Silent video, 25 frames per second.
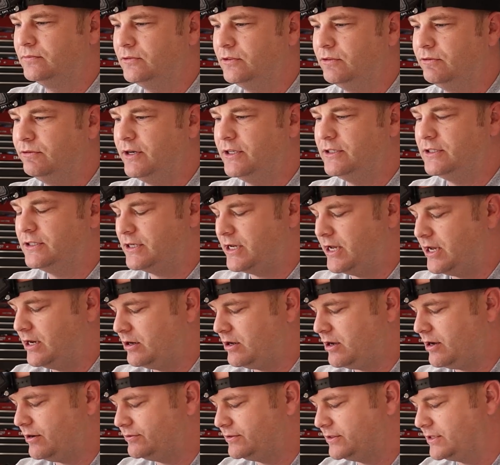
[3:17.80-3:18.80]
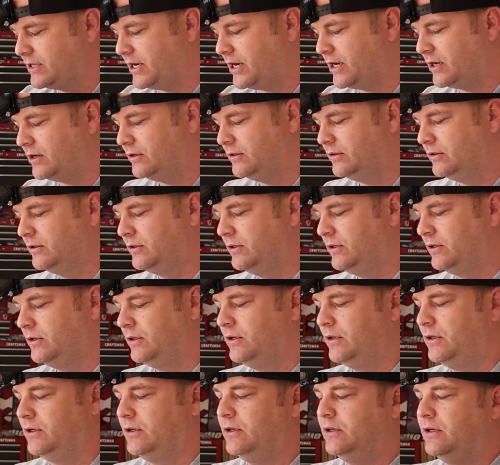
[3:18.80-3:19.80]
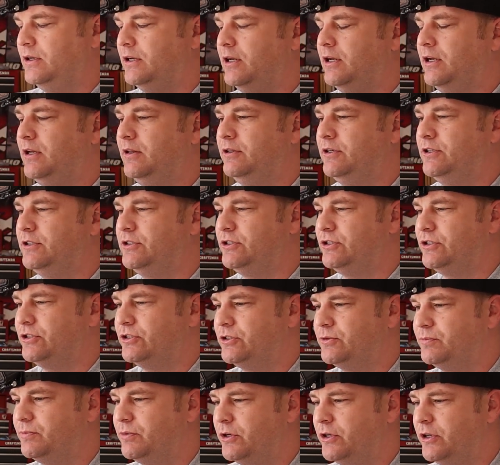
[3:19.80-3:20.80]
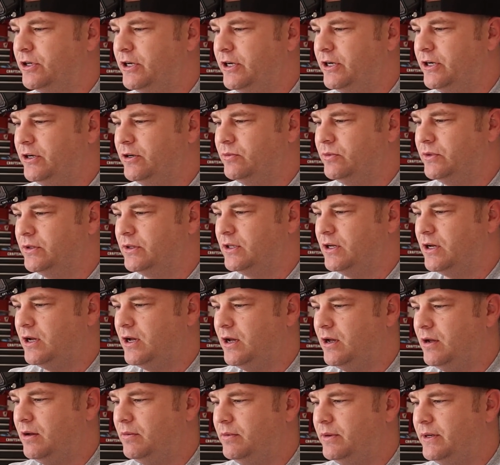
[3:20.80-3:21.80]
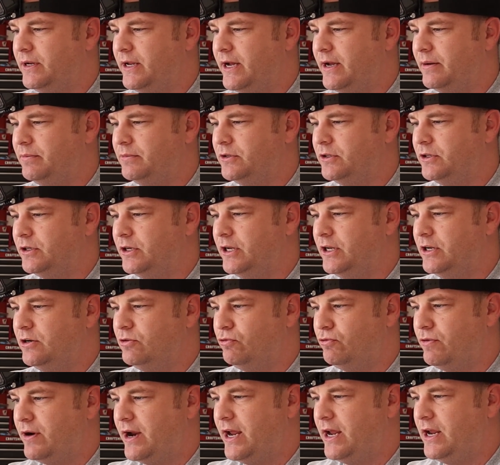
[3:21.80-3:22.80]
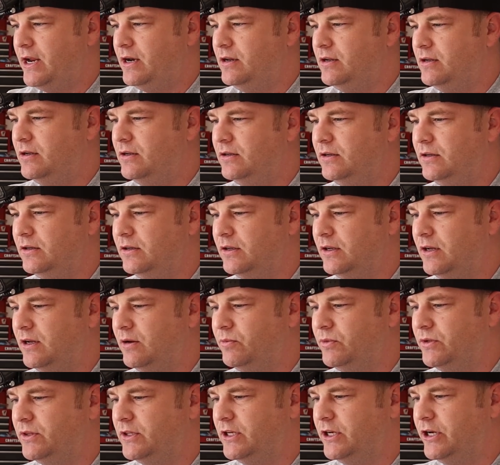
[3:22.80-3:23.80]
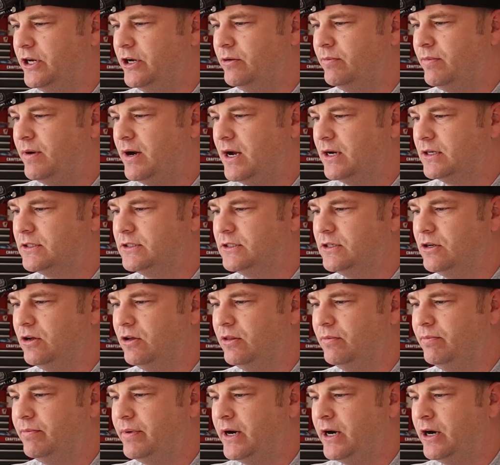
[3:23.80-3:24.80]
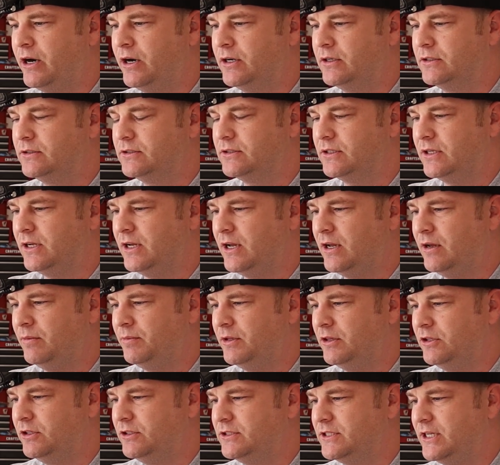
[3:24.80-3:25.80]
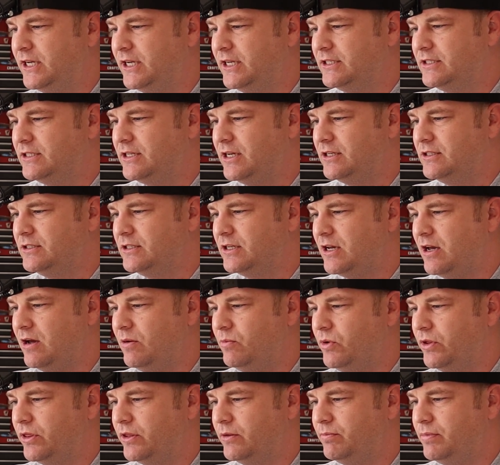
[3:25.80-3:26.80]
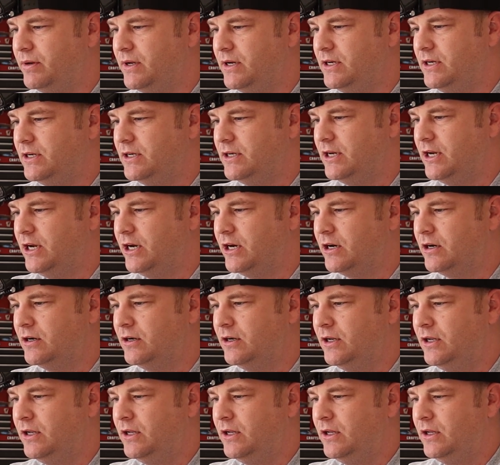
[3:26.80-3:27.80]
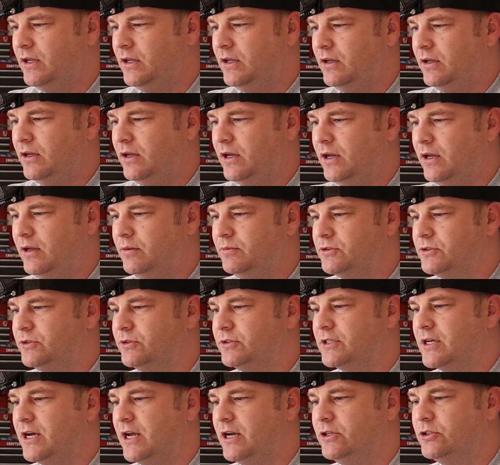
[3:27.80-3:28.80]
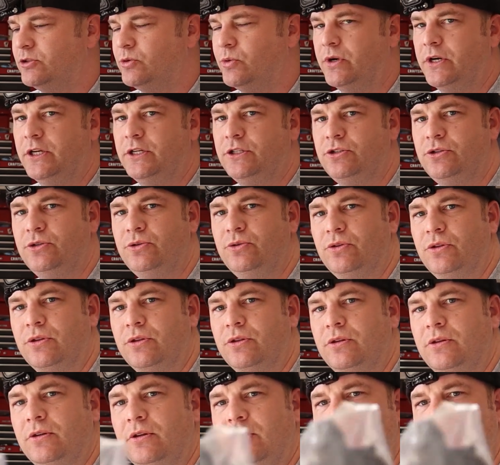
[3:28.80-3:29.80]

red standoffs there. There's your spur gear with the hub adapter in red, with the gearbox and all the bearings. It looks like it does come with a pinion gear, so it's got a 20 tooth